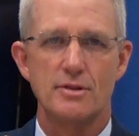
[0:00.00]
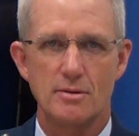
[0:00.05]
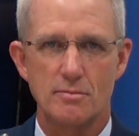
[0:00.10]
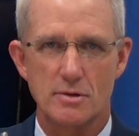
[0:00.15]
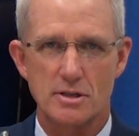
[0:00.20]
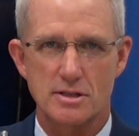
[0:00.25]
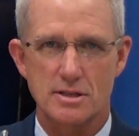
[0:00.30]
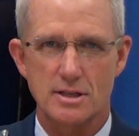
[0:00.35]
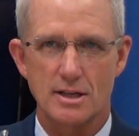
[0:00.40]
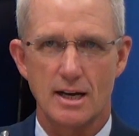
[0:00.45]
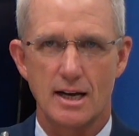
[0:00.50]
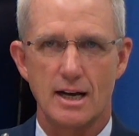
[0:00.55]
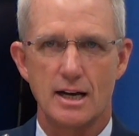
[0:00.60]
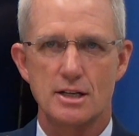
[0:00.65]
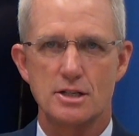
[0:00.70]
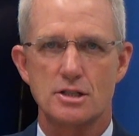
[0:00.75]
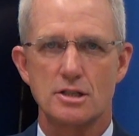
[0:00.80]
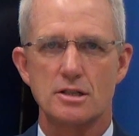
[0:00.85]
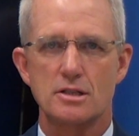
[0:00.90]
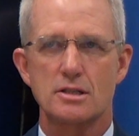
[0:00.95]
them
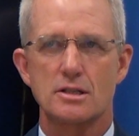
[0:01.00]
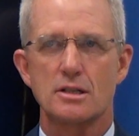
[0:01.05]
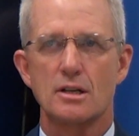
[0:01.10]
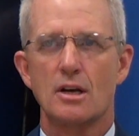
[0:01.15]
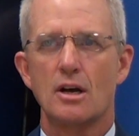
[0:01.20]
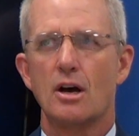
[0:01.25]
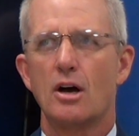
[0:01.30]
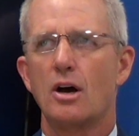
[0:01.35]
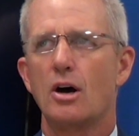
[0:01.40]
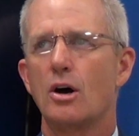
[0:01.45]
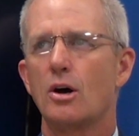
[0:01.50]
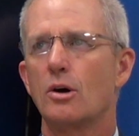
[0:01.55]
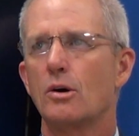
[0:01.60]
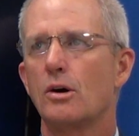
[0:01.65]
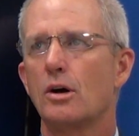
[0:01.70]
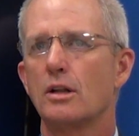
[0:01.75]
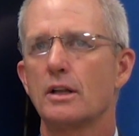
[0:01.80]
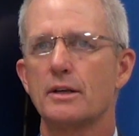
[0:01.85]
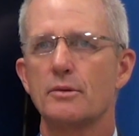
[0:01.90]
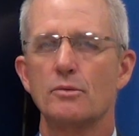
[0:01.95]
massages. oh,
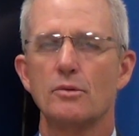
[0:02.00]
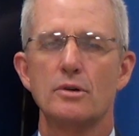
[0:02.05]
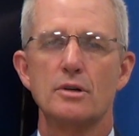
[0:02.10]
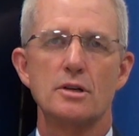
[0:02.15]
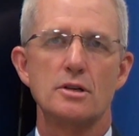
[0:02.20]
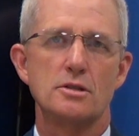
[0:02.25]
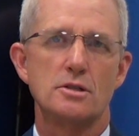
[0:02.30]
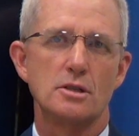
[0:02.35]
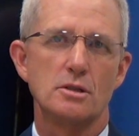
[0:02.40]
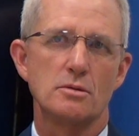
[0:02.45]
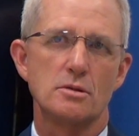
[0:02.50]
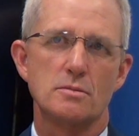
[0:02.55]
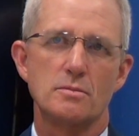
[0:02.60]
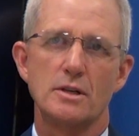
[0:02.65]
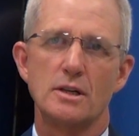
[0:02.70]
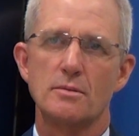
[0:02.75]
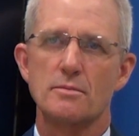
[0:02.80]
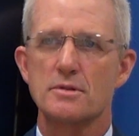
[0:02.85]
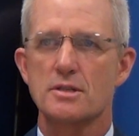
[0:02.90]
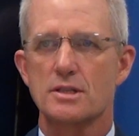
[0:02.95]
all he wanted to do was
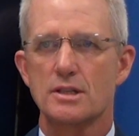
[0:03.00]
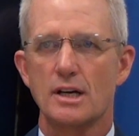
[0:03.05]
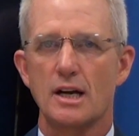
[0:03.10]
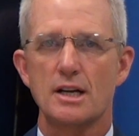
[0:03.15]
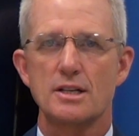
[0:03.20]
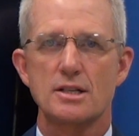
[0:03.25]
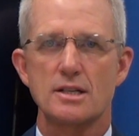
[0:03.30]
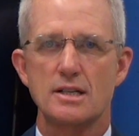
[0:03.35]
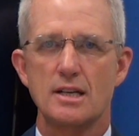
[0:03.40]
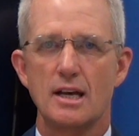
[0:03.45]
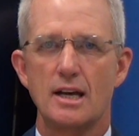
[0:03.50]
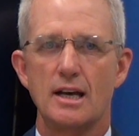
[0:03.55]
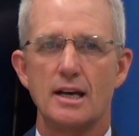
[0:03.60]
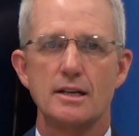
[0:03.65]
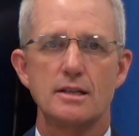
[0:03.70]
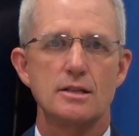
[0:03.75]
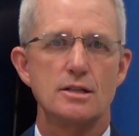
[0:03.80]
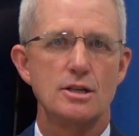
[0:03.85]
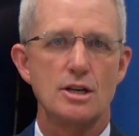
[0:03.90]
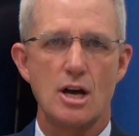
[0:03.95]
me to massage his
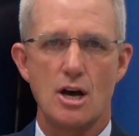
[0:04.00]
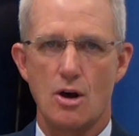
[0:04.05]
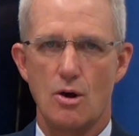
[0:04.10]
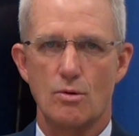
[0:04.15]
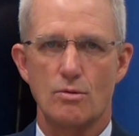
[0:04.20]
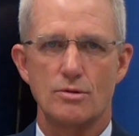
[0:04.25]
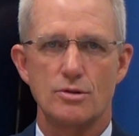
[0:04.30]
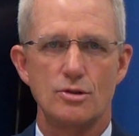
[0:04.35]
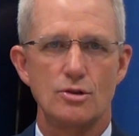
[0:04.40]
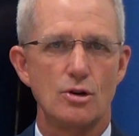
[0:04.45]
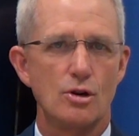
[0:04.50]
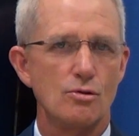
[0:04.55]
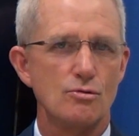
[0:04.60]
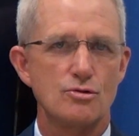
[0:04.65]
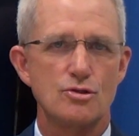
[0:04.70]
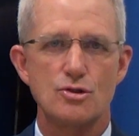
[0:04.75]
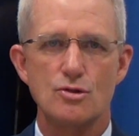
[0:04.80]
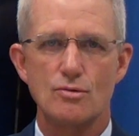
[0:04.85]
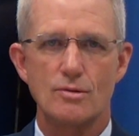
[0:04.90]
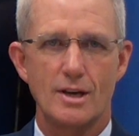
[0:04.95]
head. No, you
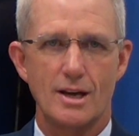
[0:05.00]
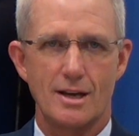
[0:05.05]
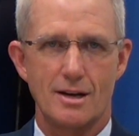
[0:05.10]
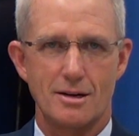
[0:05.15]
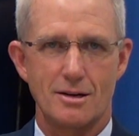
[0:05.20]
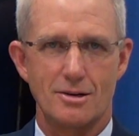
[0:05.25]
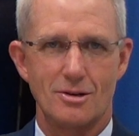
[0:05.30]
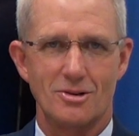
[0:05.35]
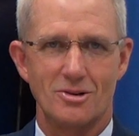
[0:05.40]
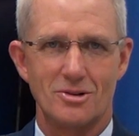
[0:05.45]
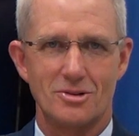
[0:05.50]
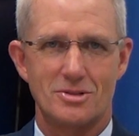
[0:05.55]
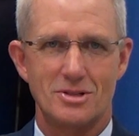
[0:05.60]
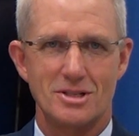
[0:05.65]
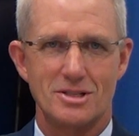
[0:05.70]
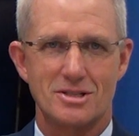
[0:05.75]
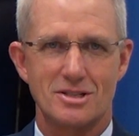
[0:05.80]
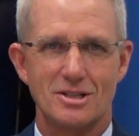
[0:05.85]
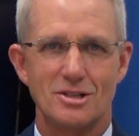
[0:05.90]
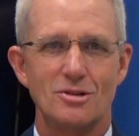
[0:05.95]
don't do that in
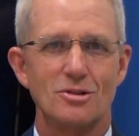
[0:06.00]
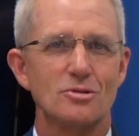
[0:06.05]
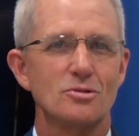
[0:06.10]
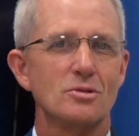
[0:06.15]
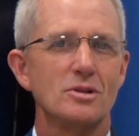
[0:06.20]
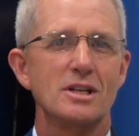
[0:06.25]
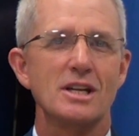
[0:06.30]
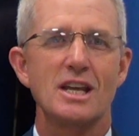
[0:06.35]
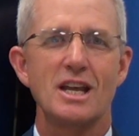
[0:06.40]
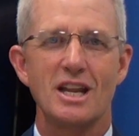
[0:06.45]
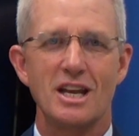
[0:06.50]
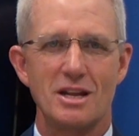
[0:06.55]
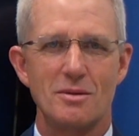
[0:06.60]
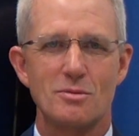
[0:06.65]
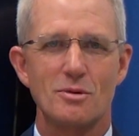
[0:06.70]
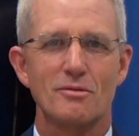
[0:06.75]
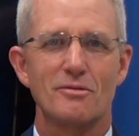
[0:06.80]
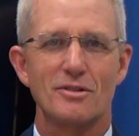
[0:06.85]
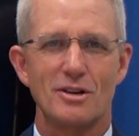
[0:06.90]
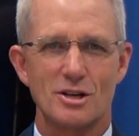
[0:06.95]
ROTC. You don't do it in any
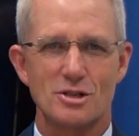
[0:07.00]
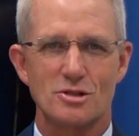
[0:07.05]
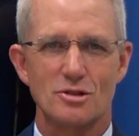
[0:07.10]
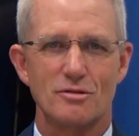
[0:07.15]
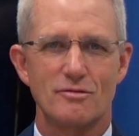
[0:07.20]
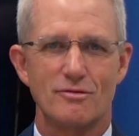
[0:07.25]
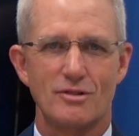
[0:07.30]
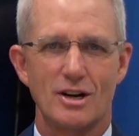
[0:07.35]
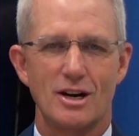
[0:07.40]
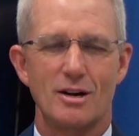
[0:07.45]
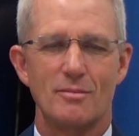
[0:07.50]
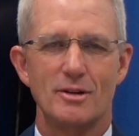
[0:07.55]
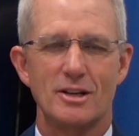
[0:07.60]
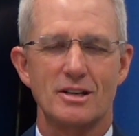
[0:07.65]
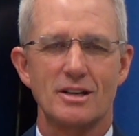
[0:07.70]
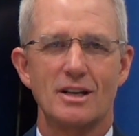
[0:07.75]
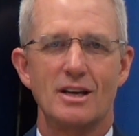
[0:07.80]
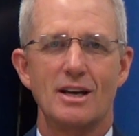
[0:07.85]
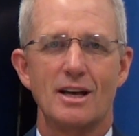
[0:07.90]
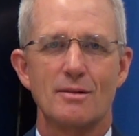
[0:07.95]
professional environment.
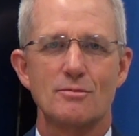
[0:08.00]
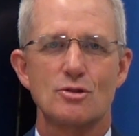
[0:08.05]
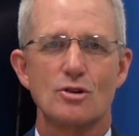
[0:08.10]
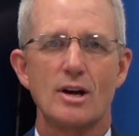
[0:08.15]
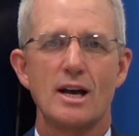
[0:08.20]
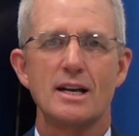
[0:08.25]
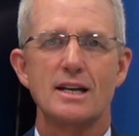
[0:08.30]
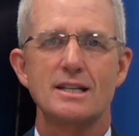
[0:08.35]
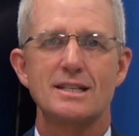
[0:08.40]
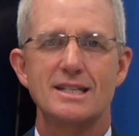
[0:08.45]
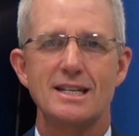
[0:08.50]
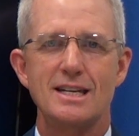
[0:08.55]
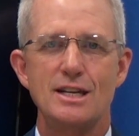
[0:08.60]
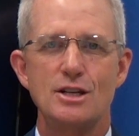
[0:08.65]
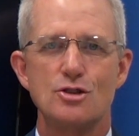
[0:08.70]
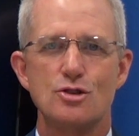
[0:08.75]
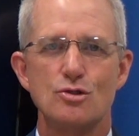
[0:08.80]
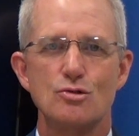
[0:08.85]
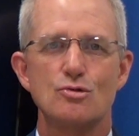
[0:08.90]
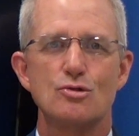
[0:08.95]
I'm trying to
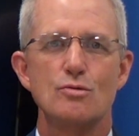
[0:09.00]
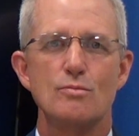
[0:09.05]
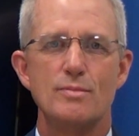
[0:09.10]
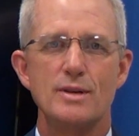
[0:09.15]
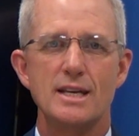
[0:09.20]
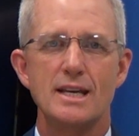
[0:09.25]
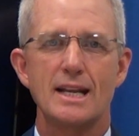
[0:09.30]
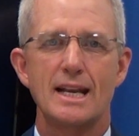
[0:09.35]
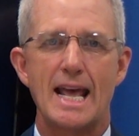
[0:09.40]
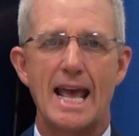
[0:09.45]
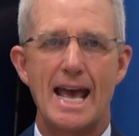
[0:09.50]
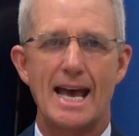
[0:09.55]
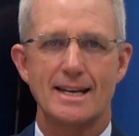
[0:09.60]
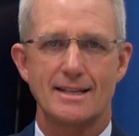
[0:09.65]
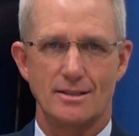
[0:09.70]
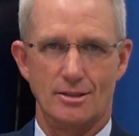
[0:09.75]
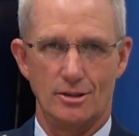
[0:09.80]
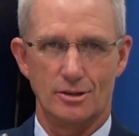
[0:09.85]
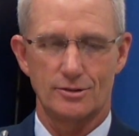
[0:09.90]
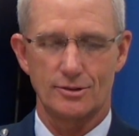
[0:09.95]
teach you to be an
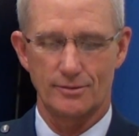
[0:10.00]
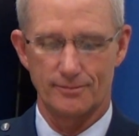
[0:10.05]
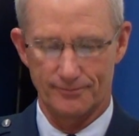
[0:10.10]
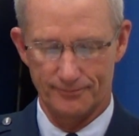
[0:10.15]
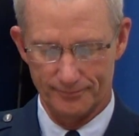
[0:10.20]
adult.